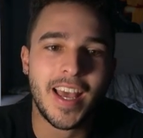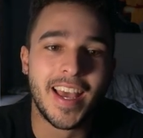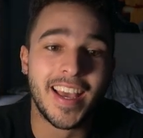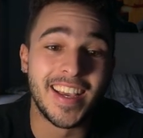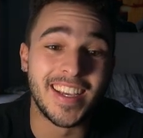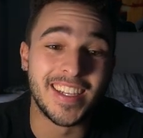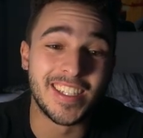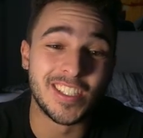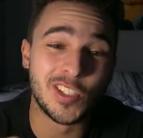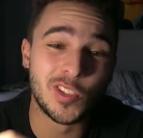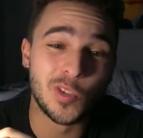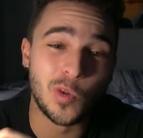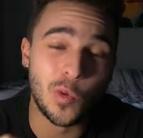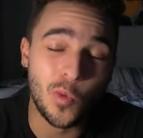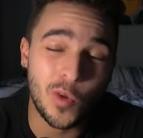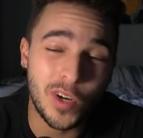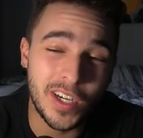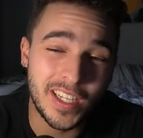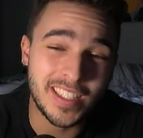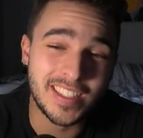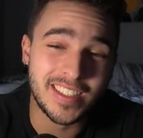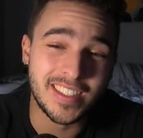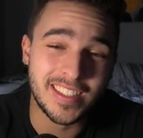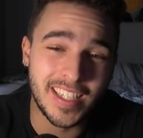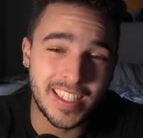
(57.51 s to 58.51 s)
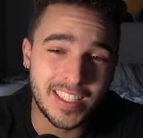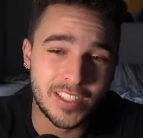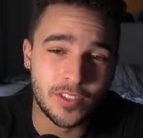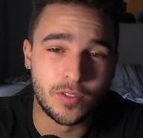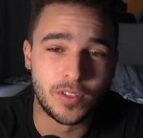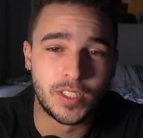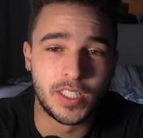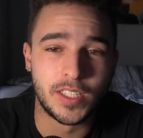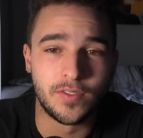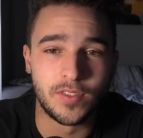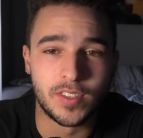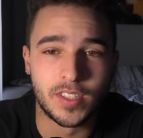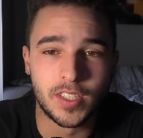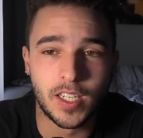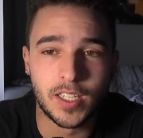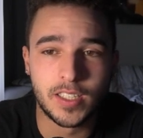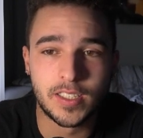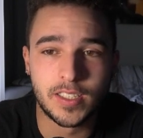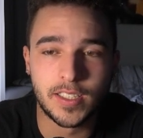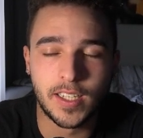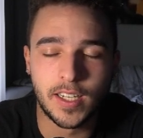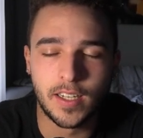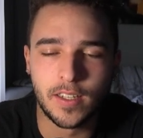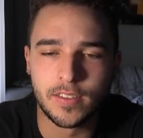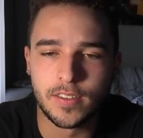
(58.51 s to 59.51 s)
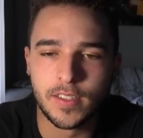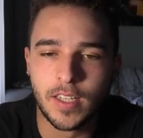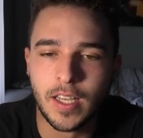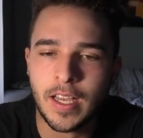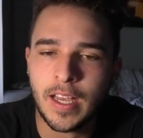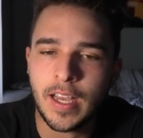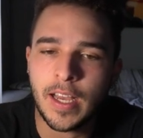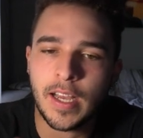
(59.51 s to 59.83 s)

and 26 receiving touchdowns.